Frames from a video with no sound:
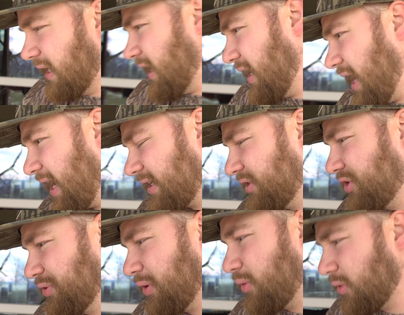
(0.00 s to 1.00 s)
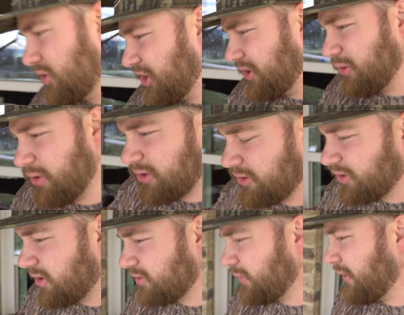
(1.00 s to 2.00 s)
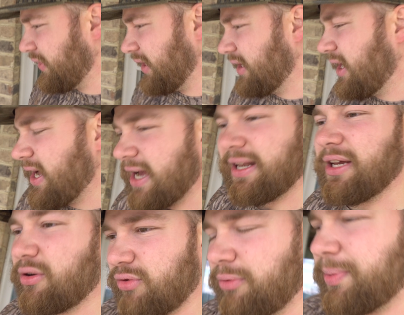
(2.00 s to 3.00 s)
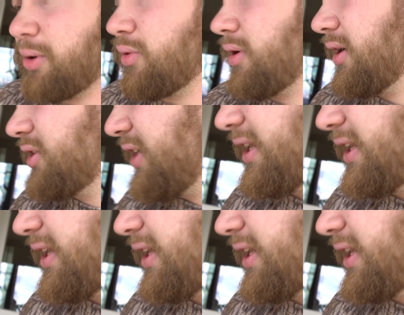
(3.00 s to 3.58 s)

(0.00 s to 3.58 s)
I can shoot an orange at 200 yards with it, and it group an orange.